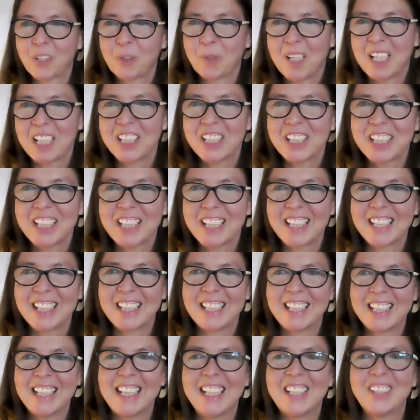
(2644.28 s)
question,
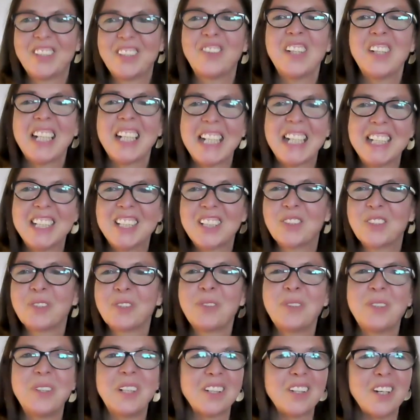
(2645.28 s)
and it relates to
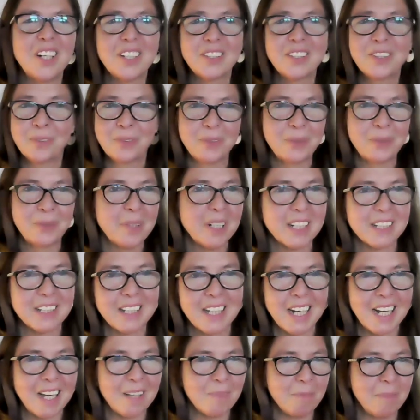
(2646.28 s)
a lot of the work
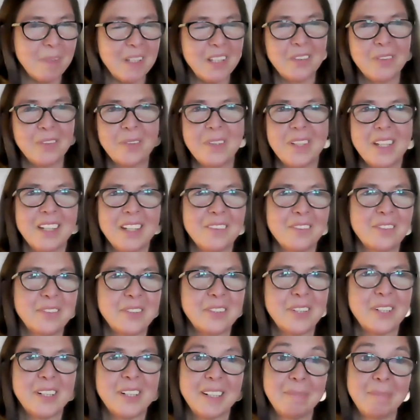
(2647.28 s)
that I've been doing
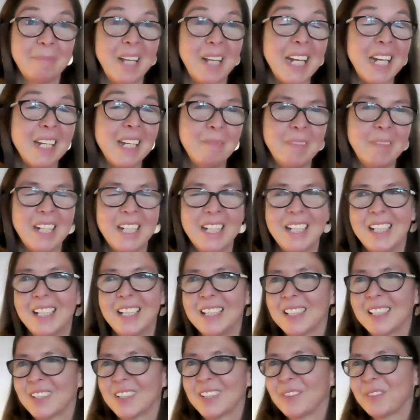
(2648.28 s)
for many, many
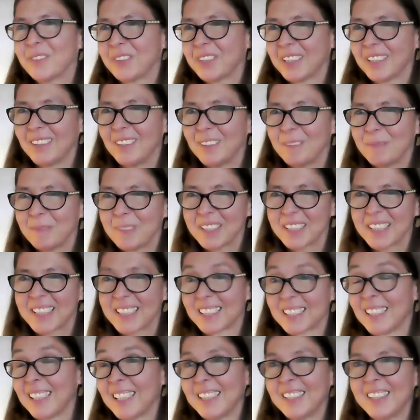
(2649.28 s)
years, for
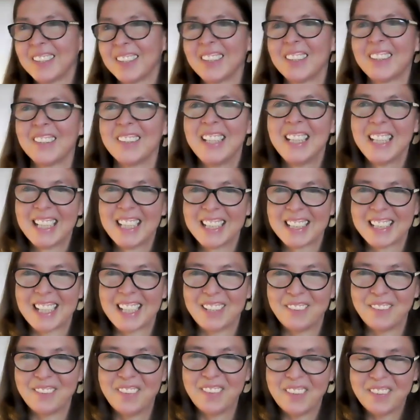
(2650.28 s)
almost, I don't know,
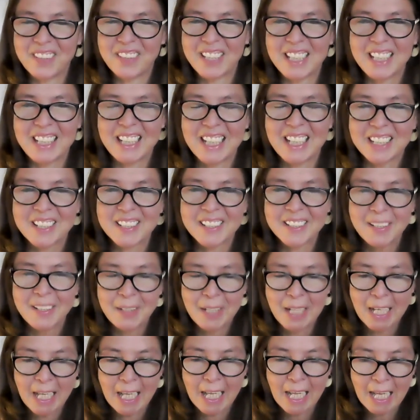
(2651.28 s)
10, 15 years.
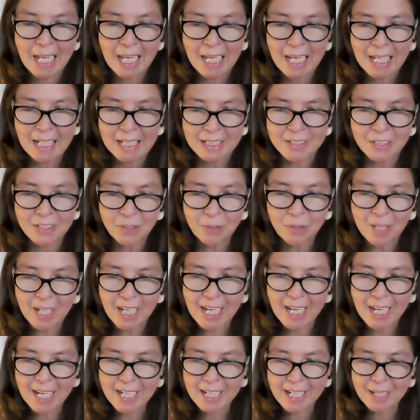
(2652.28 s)
So
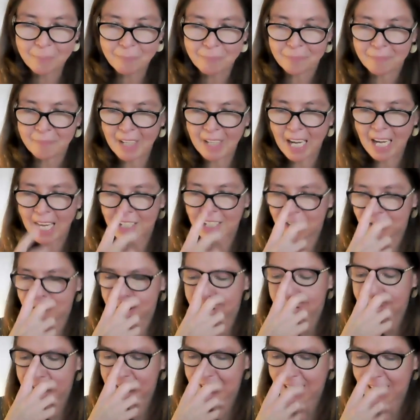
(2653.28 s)
I, I
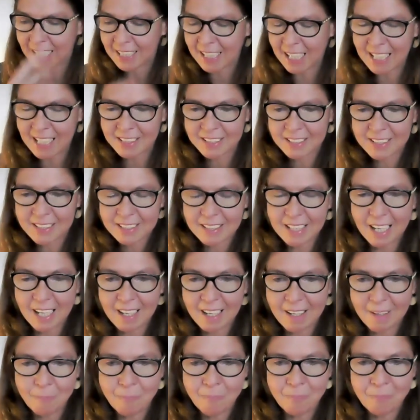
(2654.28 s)
used to say that
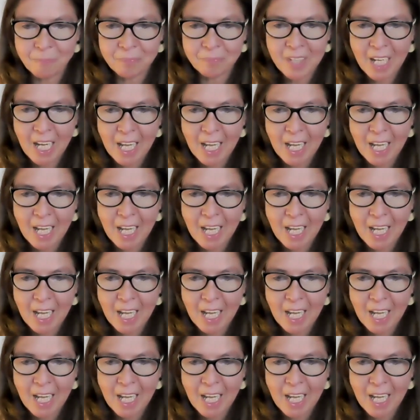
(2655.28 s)
um,